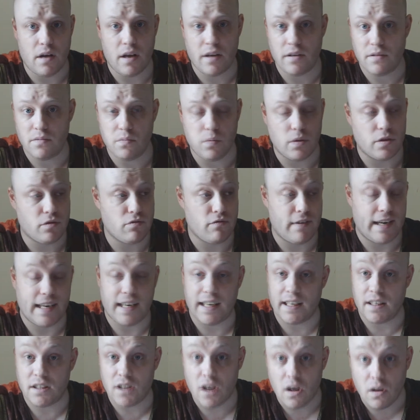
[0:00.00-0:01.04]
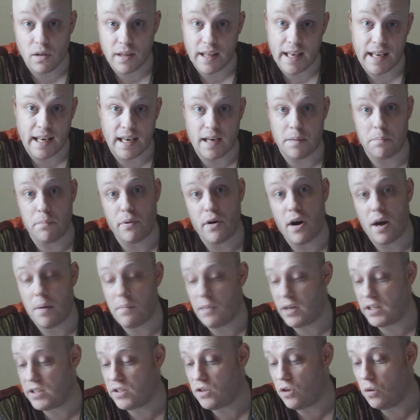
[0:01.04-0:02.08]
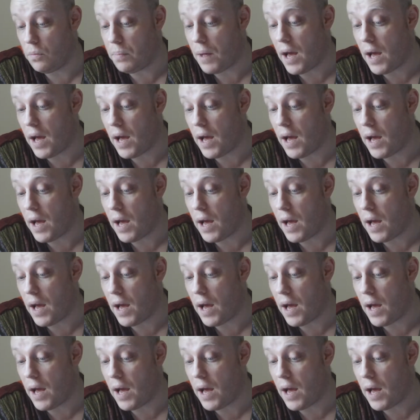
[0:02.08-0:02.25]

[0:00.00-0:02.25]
I was reading Tolkien in primary school,